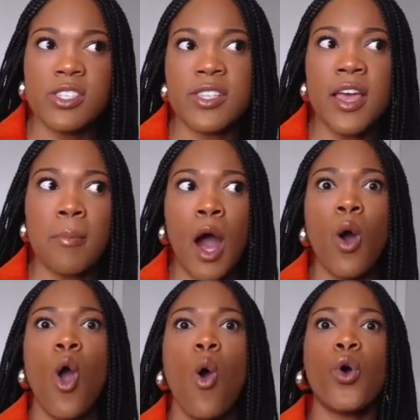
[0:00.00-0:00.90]
So just think
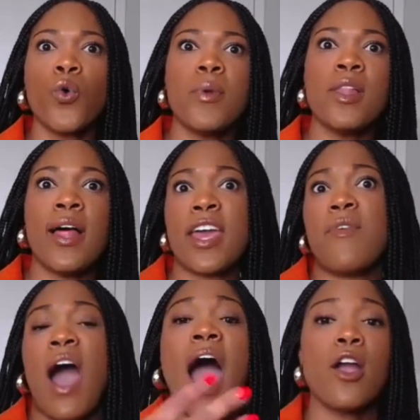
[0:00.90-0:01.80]
about what it would be
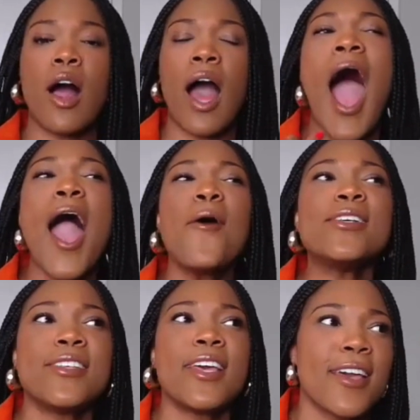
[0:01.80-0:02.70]
like if I
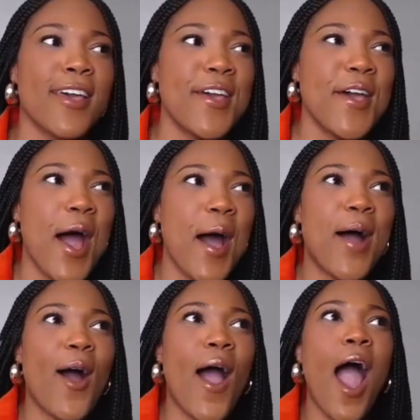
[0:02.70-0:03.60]
always think
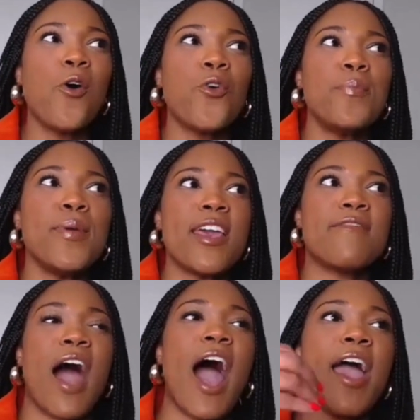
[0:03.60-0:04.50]
about how it would
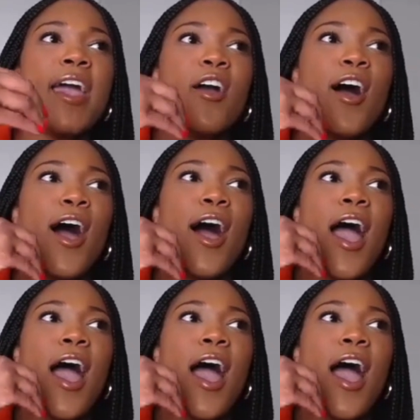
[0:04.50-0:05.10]
be if I